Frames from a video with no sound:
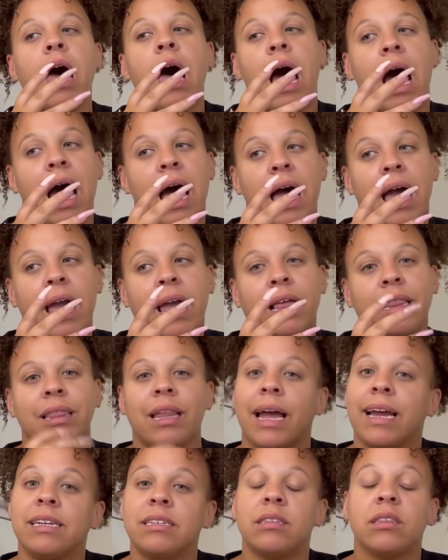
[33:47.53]
I
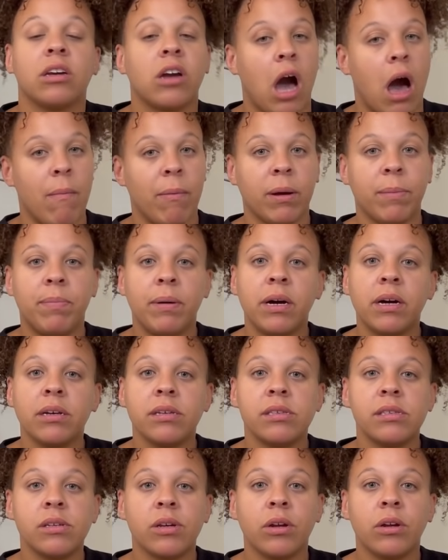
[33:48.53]
liked the comic
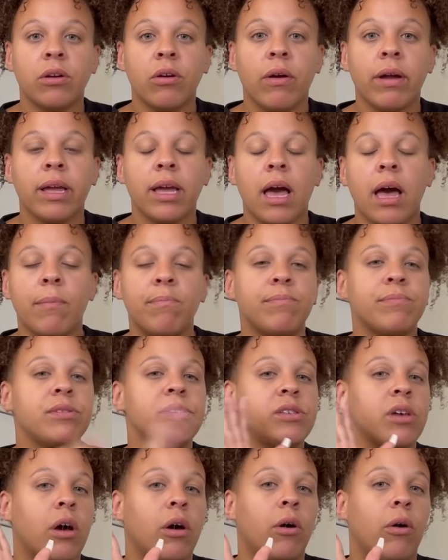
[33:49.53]
books growing up,
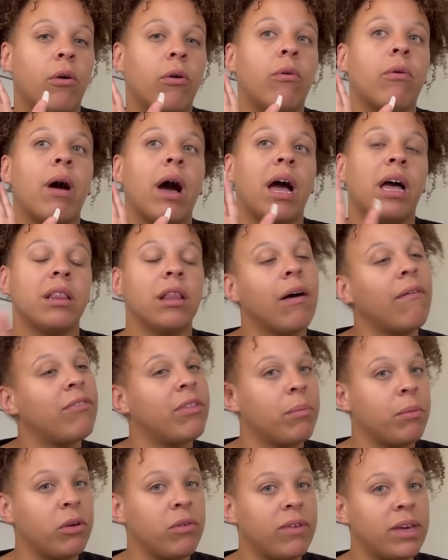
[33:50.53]
so I love
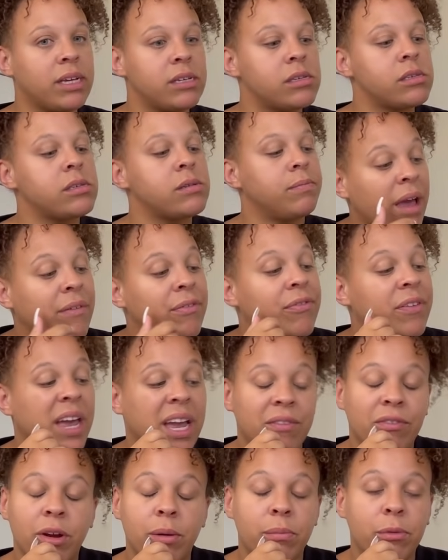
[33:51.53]
the movies. My
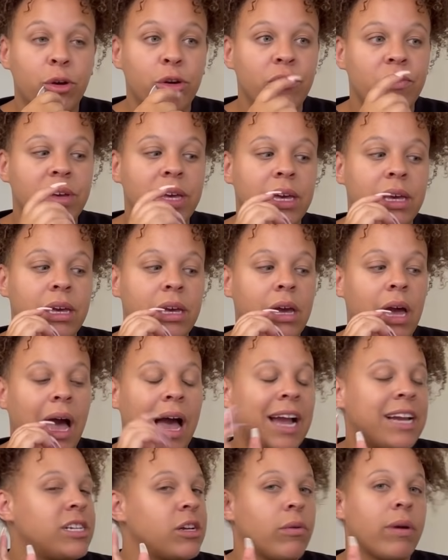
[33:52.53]
favorite movie,
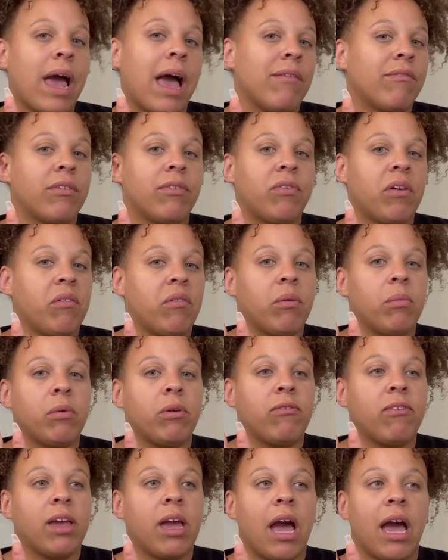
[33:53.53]
I don't have a favorite
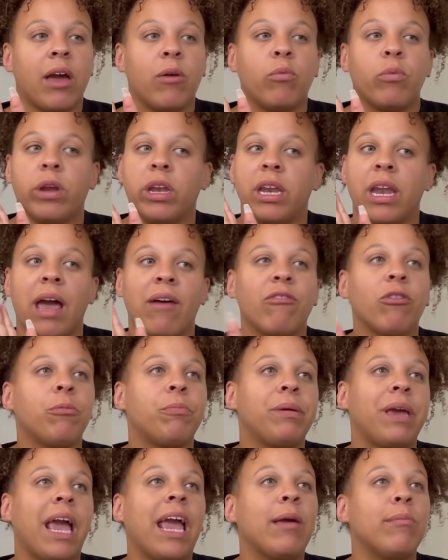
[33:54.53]
movie. I would never
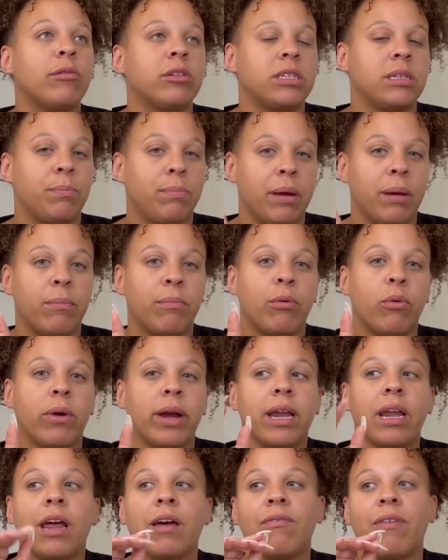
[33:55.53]
be able to
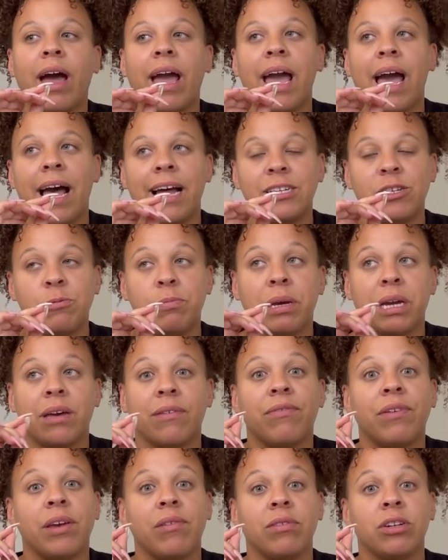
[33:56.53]
pinpoint. If I had to pick a
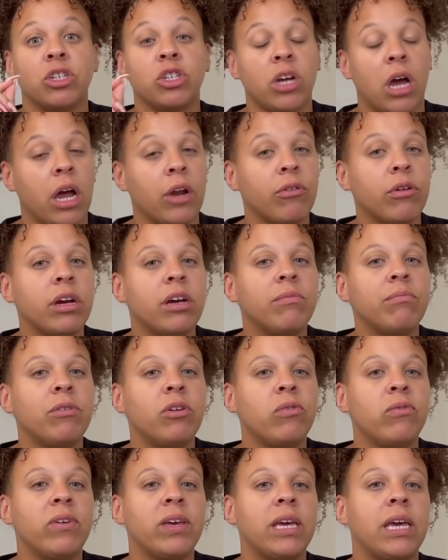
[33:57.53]
favorite genre
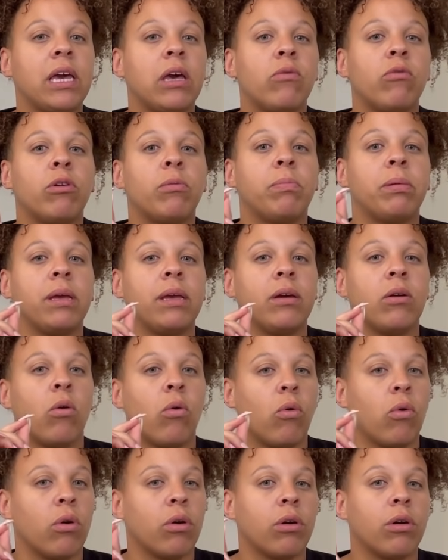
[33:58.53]
movie, it would be
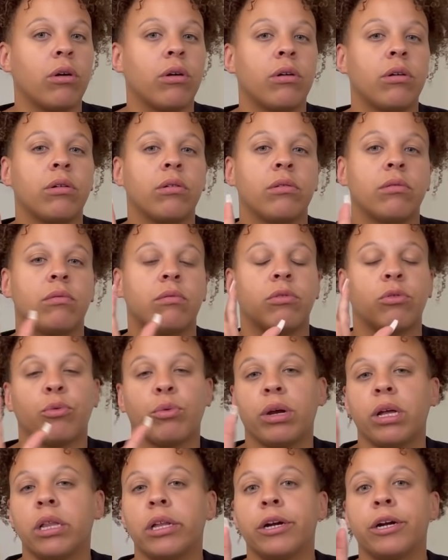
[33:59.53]
horror,
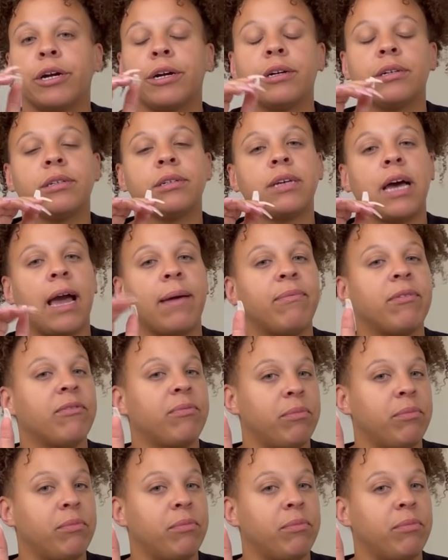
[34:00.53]
thriller type of